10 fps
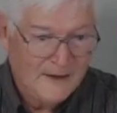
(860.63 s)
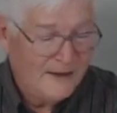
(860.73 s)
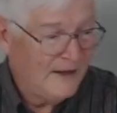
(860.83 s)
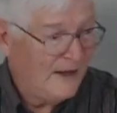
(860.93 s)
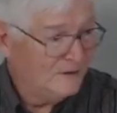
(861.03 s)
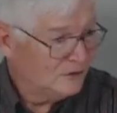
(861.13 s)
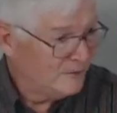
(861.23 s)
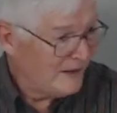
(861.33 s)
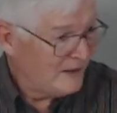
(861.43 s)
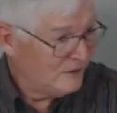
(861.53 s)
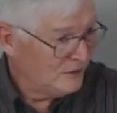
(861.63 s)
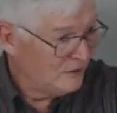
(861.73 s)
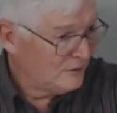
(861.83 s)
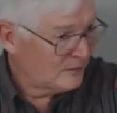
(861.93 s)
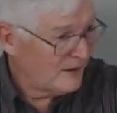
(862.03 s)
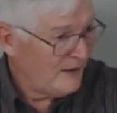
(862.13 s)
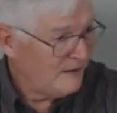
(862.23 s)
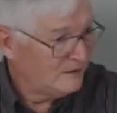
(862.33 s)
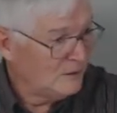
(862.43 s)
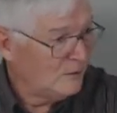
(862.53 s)
And as you're making your unit
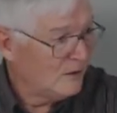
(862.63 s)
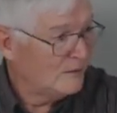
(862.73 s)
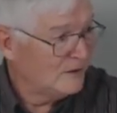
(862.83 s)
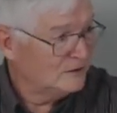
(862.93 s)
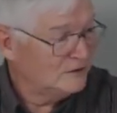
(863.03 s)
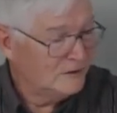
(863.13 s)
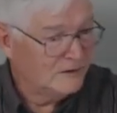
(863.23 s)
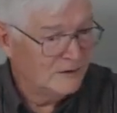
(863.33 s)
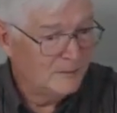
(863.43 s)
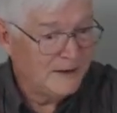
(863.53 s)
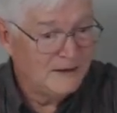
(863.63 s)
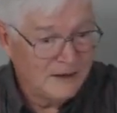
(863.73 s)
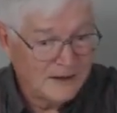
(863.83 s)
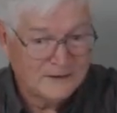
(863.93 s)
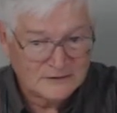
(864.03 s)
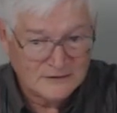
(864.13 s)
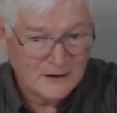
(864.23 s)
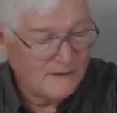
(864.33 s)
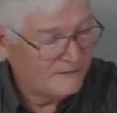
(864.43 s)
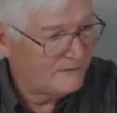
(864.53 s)
plan, you want to make sure that the big ticket
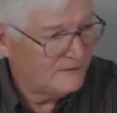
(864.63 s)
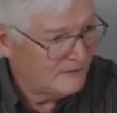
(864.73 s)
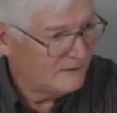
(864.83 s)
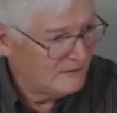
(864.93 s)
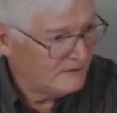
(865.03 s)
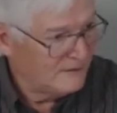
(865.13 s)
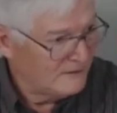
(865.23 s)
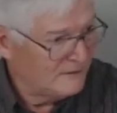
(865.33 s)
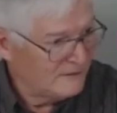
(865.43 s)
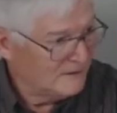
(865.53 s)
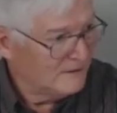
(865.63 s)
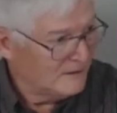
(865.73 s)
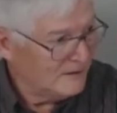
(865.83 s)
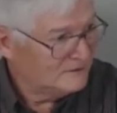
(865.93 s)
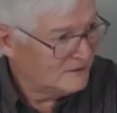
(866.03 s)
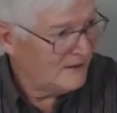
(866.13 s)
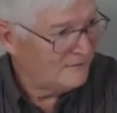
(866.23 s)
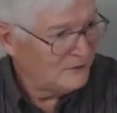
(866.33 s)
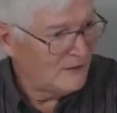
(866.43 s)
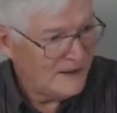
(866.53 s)
stuff is
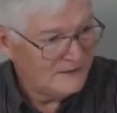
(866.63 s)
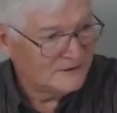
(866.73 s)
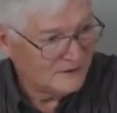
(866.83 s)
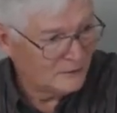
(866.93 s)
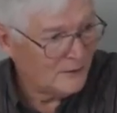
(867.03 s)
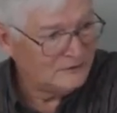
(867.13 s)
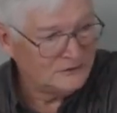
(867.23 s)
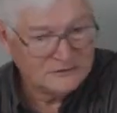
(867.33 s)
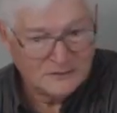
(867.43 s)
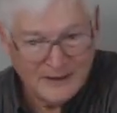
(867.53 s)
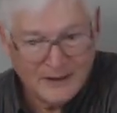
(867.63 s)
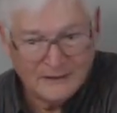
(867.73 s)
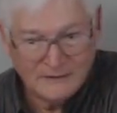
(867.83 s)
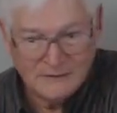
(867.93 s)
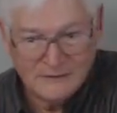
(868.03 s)
stuff you're asking questions about.